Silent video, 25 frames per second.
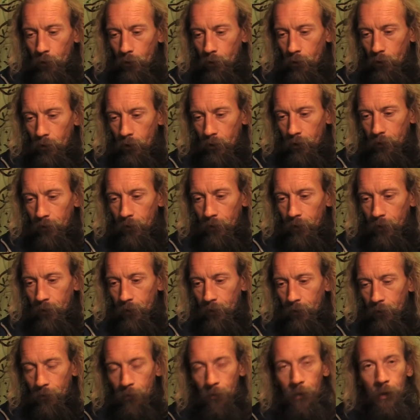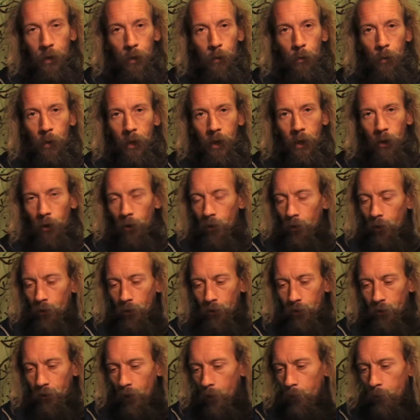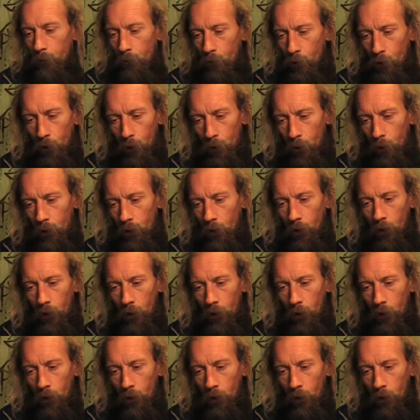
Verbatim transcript: or if it's free will or some rule,